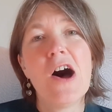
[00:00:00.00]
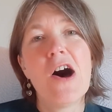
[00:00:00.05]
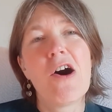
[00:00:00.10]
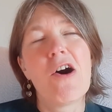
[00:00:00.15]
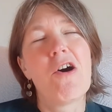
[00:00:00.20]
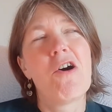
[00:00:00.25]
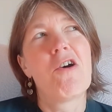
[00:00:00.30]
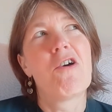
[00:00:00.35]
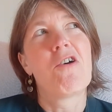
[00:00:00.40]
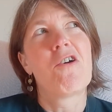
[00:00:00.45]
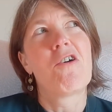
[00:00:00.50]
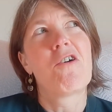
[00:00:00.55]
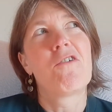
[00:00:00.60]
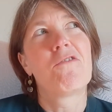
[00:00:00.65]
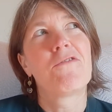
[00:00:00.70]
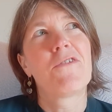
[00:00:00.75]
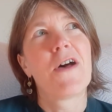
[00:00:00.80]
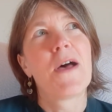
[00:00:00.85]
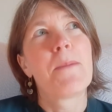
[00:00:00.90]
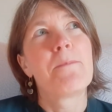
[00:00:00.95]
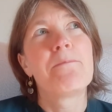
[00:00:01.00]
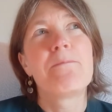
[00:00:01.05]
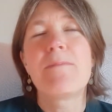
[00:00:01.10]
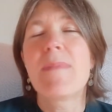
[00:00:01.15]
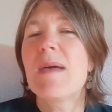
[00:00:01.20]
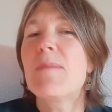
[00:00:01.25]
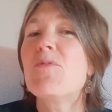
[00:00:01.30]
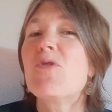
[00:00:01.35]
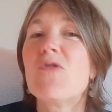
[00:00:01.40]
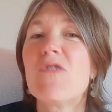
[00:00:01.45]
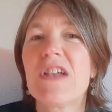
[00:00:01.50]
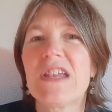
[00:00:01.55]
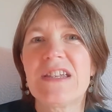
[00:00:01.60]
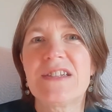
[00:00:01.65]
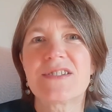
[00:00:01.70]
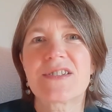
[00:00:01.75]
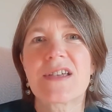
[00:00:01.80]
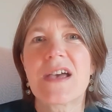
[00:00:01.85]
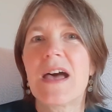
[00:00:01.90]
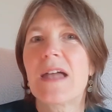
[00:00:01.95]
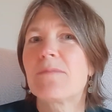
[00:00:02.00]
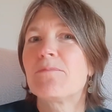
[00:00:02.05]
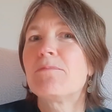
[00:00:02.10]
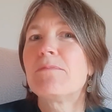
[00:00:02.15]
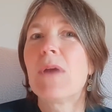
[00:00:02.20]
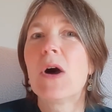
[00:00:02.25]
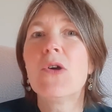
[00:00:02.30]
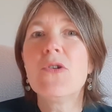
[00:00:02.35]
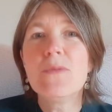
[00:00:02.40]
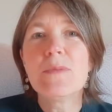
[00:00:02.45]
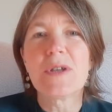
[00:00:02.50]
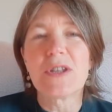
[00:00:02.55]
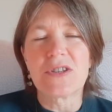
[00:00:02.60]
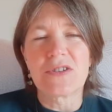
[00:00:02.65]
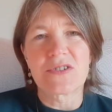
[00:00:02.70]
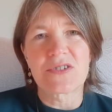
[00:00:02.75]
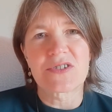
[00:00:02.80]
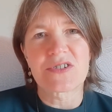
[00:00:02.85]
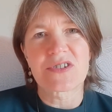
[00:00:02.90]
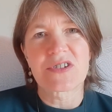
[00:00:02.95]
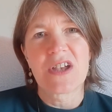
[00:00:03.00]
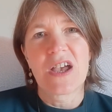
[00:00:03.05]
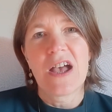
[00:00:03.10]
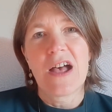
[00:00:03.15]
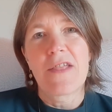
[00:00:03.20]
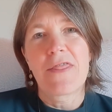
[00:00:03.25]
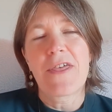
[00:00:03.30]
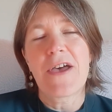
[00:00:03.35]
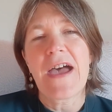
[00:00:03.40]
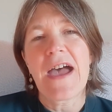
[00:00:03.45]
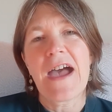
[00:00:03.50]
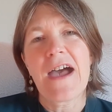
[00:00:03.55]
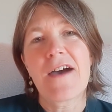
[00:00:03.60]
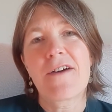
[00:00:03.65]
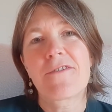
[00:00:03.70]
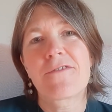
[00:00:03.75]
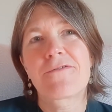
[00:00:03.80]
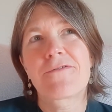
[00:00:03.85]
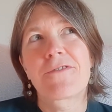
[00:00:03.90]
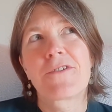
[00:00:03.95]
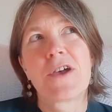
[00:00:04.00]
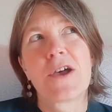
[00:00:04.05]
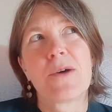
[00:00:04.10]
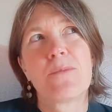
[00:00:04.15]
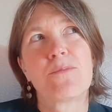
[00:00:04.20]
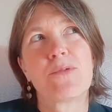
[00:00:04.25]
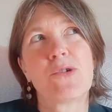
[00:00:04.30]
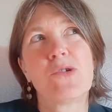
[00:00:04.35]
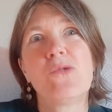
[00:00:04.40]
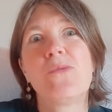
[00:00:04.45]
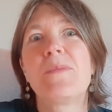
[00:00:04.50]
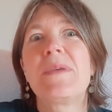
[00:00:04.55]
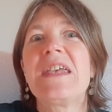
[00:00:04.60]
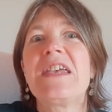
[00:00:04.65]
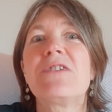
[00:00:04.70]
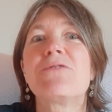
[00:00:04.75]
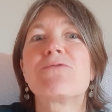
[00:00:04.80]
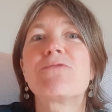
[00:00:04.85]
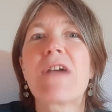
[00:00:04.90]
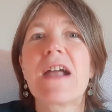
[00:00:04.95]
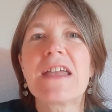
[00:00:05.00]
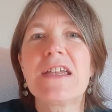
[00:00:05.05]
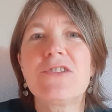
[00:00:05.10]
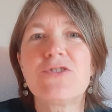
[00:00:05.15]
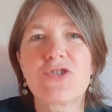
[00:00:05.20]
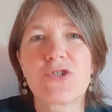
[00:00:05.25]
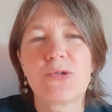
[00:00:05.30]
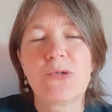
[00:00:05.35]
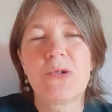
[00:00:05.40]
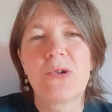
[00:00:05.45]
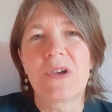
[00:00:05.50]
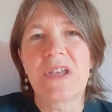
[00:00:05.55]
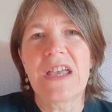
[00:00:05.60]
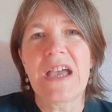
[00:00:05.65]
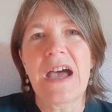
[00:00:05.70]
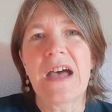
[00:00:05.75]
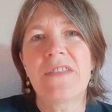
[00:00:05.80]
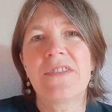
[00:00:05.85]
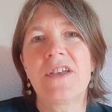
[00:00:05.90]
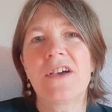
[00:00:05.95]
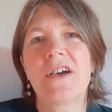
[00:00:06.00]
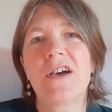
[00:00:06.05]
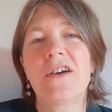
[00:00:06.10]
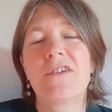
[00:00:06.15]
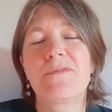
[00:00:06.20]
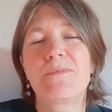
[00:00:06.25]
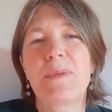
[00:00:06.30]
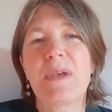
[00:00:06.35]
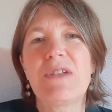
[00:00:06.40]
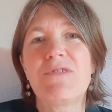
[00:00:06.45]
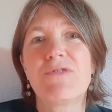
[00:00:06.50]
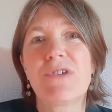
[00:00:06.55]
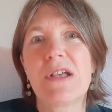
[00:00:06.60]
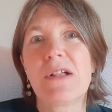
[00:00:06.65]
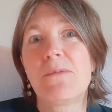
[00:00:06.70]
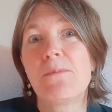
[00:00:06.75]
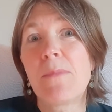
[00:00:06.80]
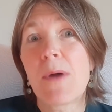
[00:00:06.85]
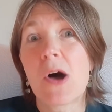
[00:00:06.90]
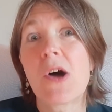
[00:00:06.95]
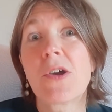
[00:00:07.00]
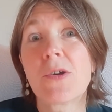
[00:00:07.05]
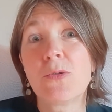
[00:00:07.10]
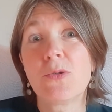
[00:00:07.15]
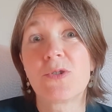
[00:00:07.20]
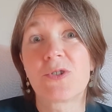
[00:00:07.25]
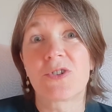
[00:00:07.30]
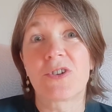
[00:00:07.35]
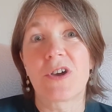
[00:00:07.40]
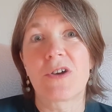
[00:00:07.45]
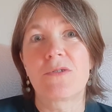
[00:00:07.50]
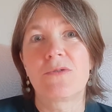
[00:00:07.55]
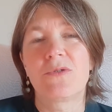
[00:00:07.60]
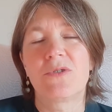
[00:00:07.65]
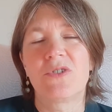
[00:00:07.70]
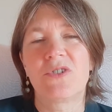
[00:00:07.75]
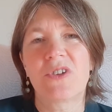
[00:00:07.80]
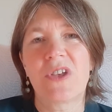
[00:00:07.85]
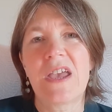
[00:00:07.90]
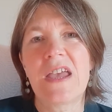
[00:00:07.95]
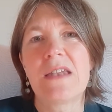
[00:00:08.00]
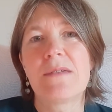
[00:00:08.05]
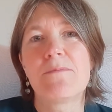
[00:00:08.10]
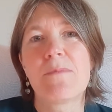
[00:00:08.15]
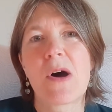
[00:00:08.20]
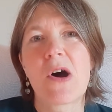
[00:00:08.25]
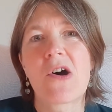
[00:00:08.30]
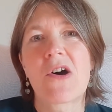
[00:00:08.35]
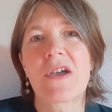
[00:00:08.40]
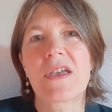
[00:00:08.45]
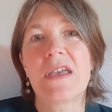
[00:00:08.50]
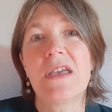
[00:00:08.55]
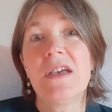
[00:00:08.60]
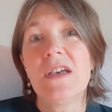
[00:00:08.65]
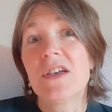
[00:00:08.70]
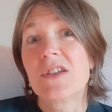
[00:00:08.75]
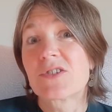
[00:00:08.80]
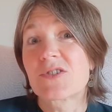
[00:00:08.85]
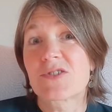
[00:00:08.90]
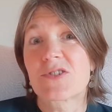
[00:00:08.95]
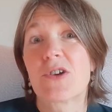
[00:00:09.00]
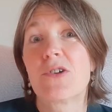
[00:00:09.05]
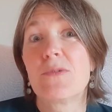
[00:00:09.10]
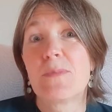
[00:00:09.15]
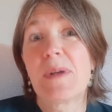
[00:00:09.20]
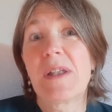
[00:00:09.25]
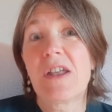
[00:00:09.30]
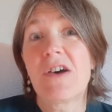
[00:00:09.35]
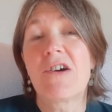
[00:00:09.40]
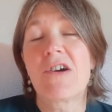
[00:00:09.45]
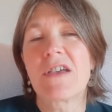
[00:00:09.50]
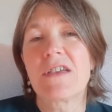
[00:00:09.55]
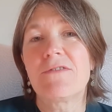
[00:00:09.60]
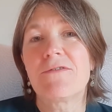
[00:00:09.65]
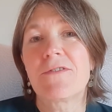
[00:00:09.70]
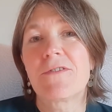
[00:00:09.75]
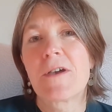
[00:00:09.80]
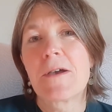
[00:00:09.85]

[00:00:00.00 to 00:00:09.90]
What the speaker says: of memories and moments that have brought me great joy and that have been real milestones in my sober life.